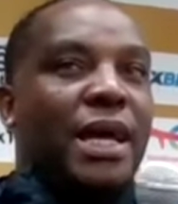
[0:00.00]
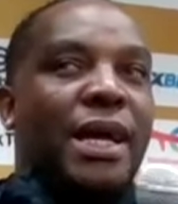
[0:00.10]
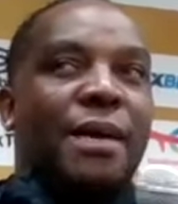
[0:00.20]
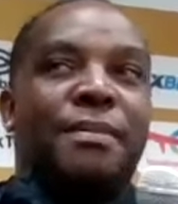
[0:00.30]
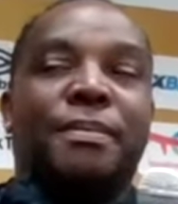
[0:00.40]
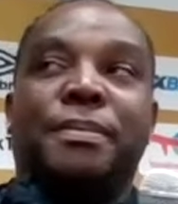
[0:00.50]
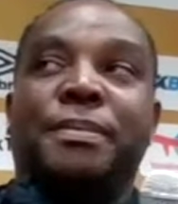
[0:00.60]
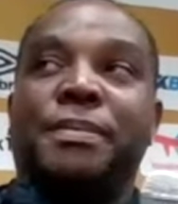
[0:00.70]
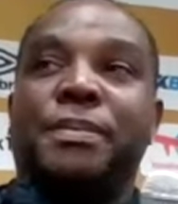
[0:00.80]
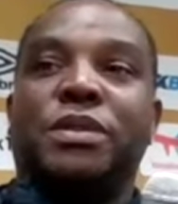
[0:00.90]

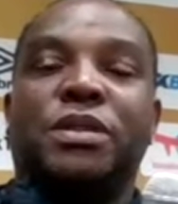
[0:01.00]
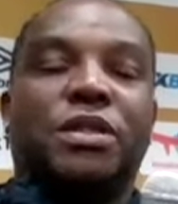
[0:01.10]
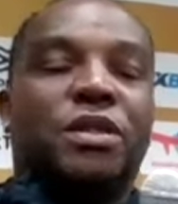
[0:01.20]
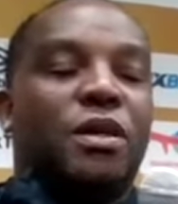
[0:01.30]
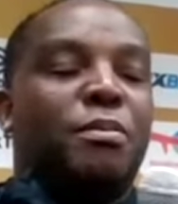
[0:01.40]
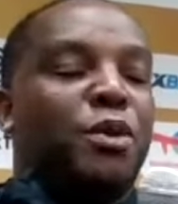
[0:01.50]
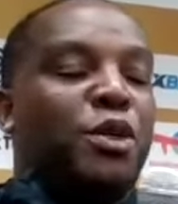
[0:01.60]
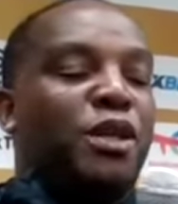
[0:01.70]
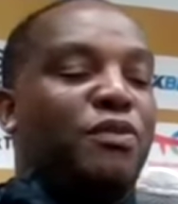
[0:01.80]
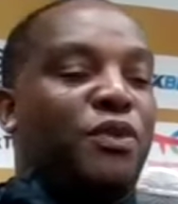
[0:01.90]
um,
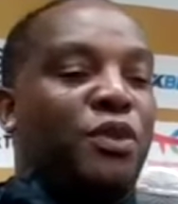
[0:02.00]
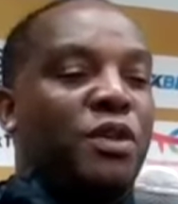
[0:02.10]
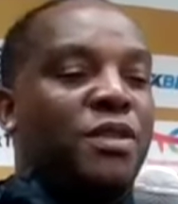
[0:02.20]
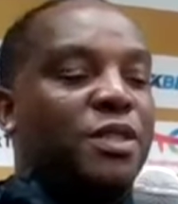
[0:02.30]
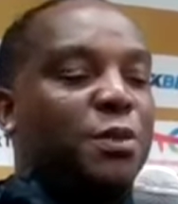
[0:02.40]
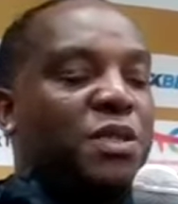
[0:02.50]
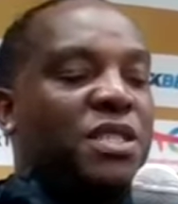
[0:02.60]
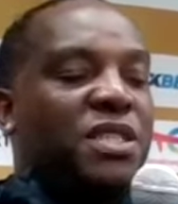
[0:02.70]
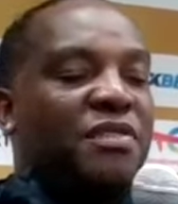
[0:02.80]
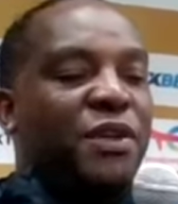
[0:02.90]
looking for a
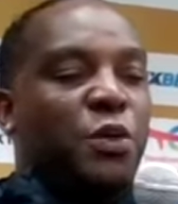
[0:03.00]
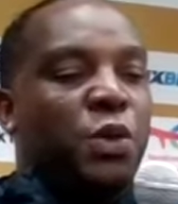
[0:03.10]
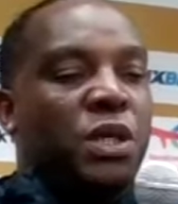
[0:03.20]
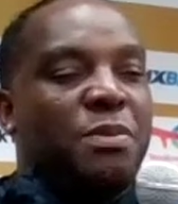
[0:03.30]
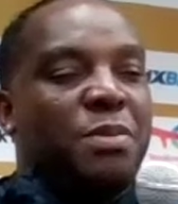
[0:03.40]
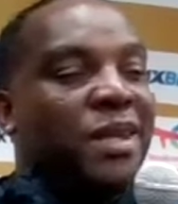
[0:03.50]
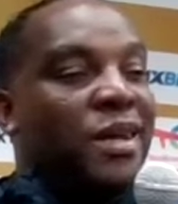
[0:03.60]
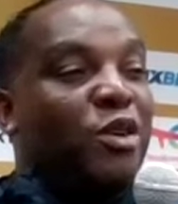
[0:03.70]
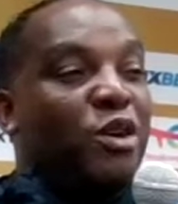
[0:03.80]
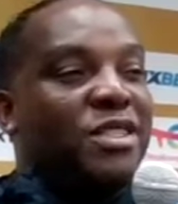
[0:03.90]
specific word,
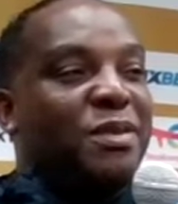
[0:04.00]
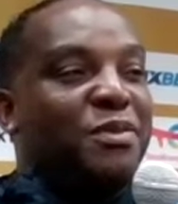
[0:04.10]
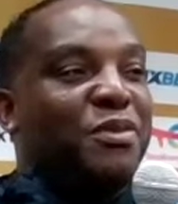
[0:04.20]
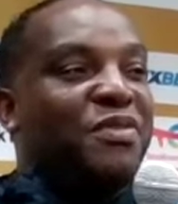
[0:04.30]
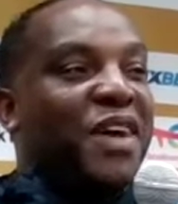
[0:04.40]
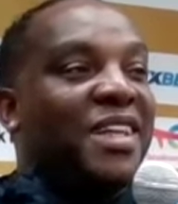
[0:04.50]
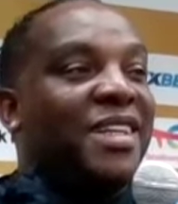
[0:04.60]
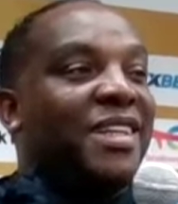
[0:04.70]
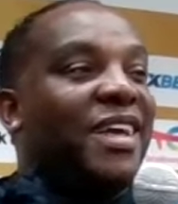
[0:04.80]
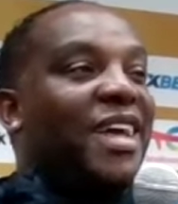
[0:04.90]
but I can't seem to
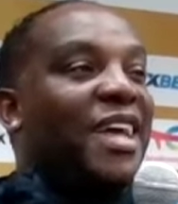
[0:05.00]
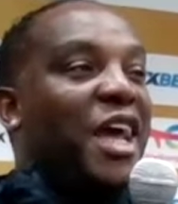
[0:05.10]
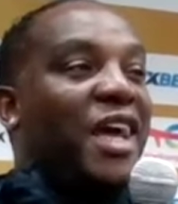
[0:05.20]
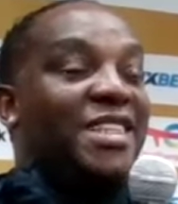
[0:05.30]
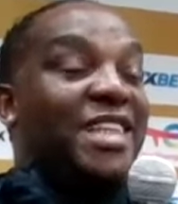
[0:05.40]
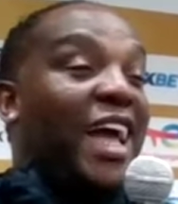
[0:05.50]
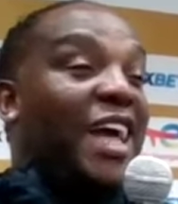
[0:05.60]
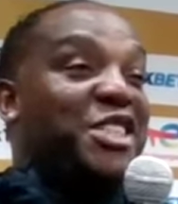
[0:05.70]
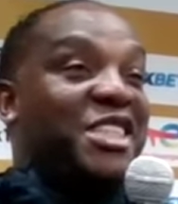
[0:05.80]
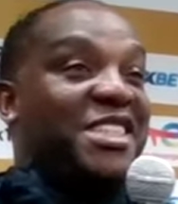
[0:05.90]
find it. And uh,
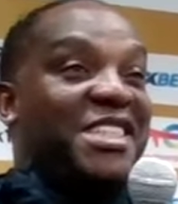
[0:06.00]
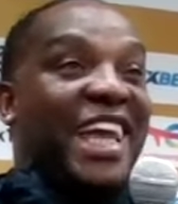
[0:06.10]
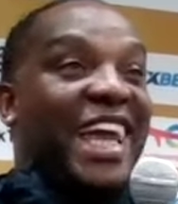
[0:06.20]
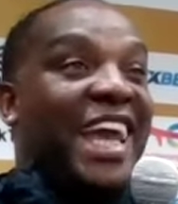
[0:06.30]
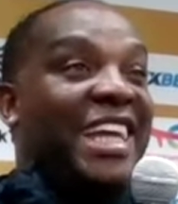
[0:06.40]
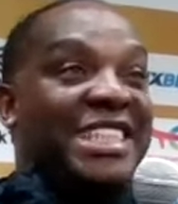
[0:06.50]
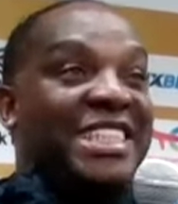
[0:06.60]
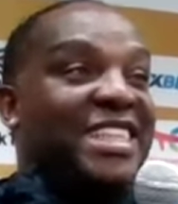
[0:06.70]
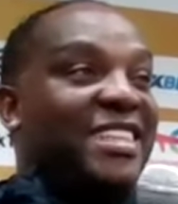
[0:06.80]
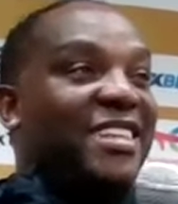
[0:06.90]
yeah, it just
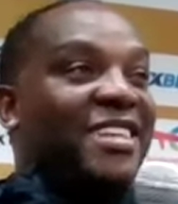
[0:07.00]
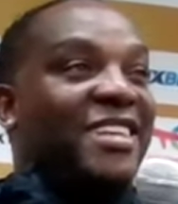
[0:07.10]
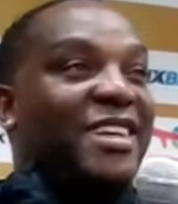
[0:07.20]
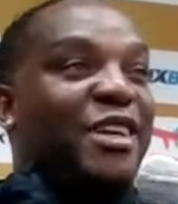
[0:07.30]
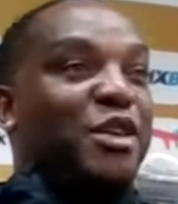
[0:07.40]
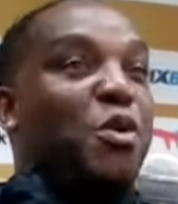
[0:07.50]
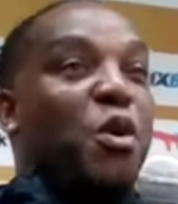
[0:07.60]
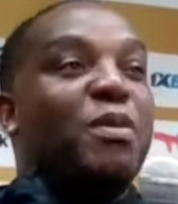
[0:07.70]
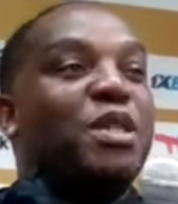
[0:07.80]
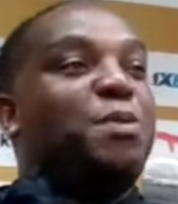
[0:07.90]
adds
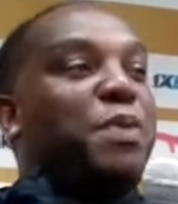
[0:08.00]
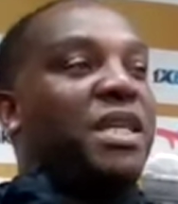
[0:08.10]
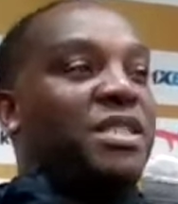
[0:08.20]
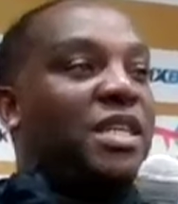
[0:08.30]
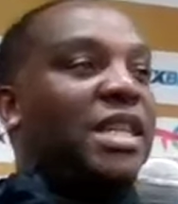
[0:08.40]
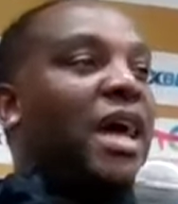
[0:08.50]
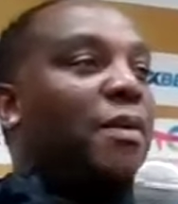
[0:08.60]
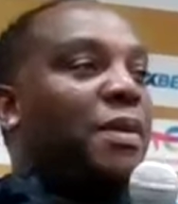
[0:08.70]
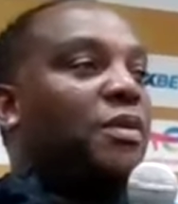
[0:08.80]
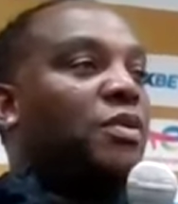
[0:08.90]
enormous pressure
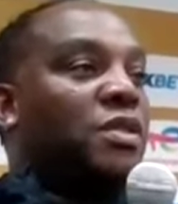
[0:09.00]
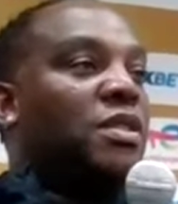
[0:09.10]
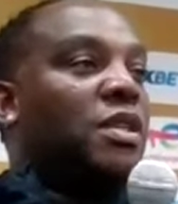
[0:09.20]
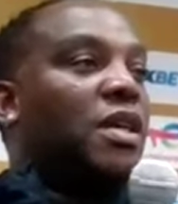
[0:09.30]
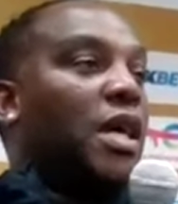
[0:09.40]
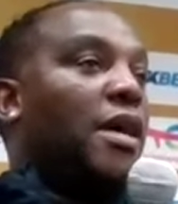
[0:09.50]
now because